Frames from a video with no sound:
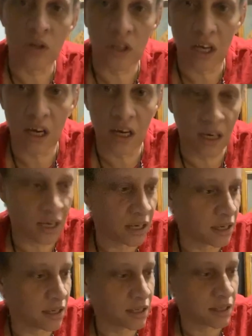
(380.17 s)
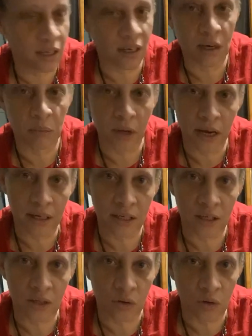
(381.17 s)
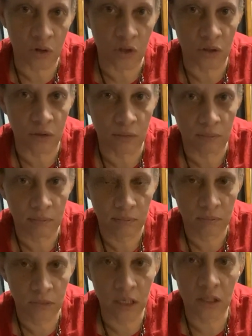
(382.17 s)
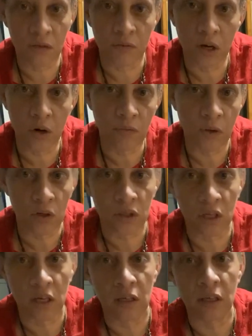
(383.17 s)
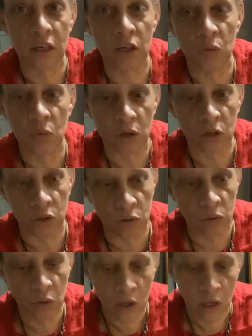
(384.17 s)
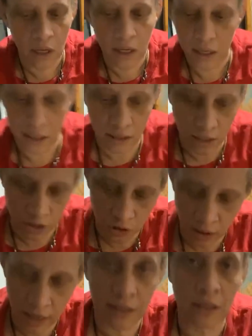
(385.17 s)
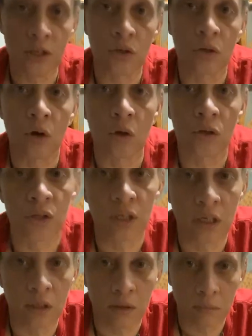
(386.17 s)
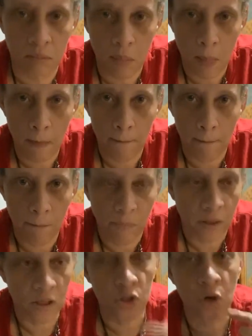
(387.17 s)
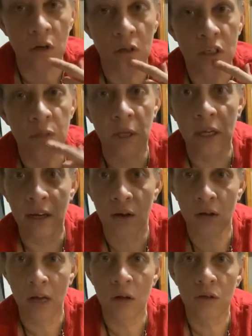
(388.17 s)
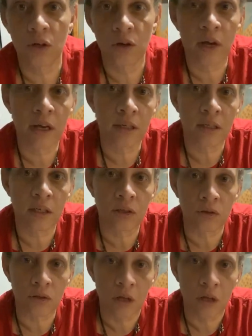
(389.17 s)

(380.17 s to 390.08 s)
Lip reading: thing is setting up an ancestor altar. That's the very first thing that you want to do, is get your ancestor altar set up. Start speaking out loud to your ancestors